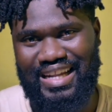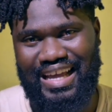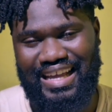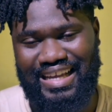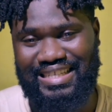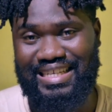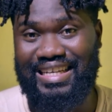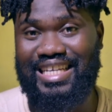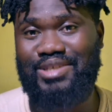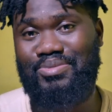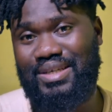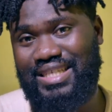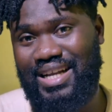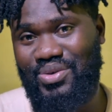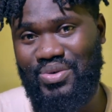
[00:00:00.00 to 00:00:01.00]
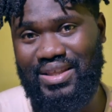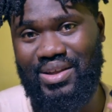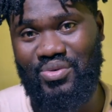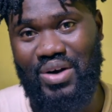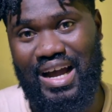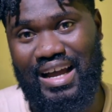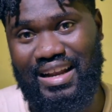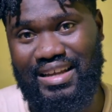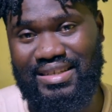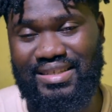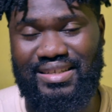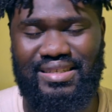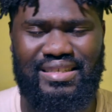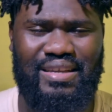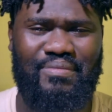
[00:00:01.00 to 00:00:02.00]
like I said, especially with the wireless
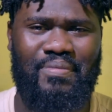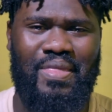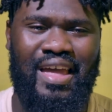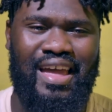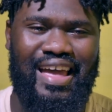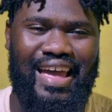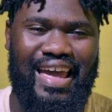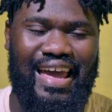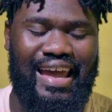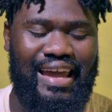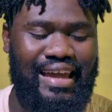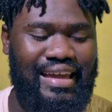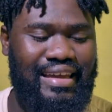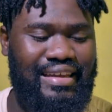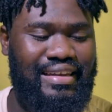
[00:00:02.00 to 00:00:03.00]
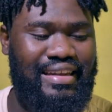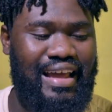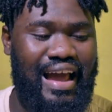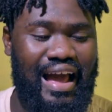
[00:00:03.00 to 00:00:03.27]
system. And